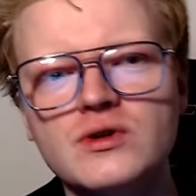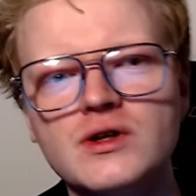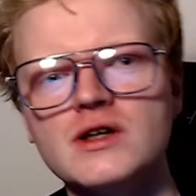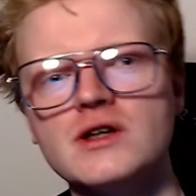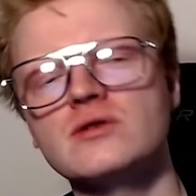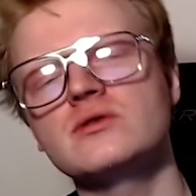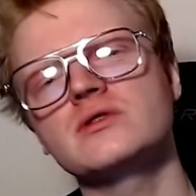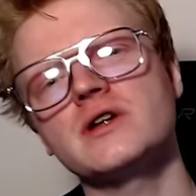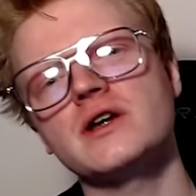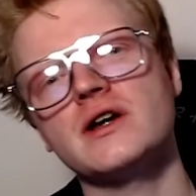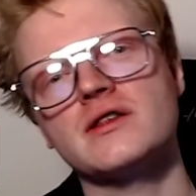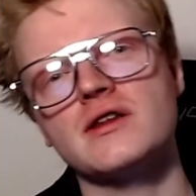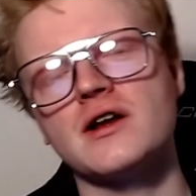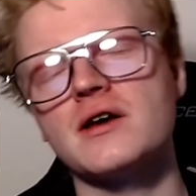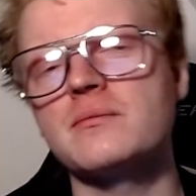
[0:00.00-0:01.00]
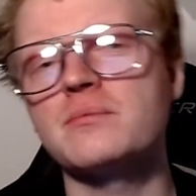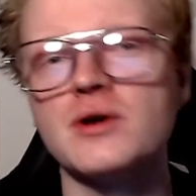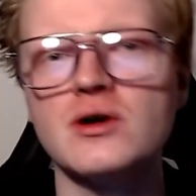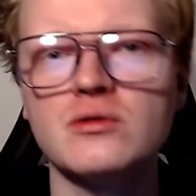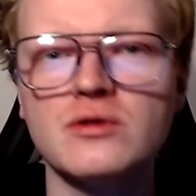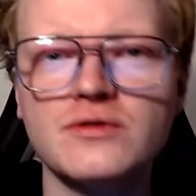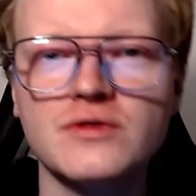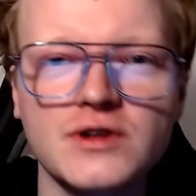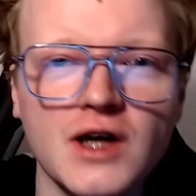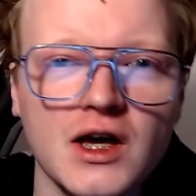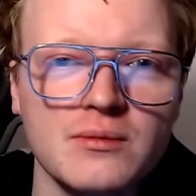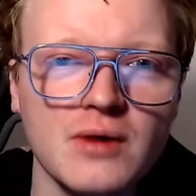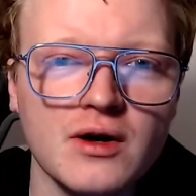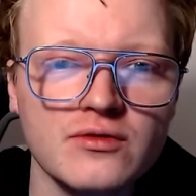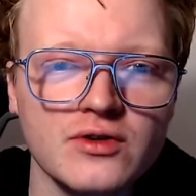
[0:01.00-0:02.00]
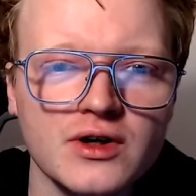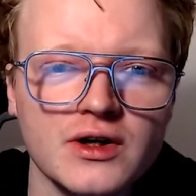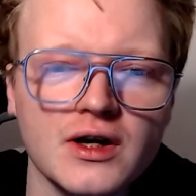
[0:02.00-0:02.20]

Eagle deck that I built with G'day Maverick